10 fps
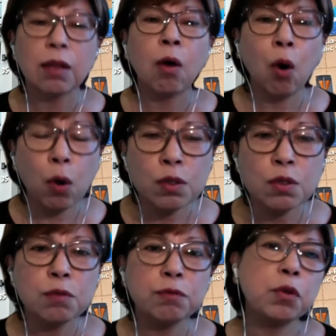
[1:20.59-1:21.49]

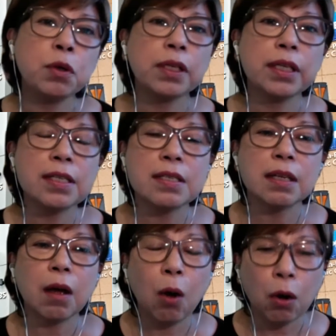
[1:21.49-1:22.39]
also focused
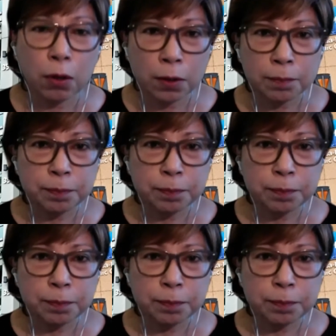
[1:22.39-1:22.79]
on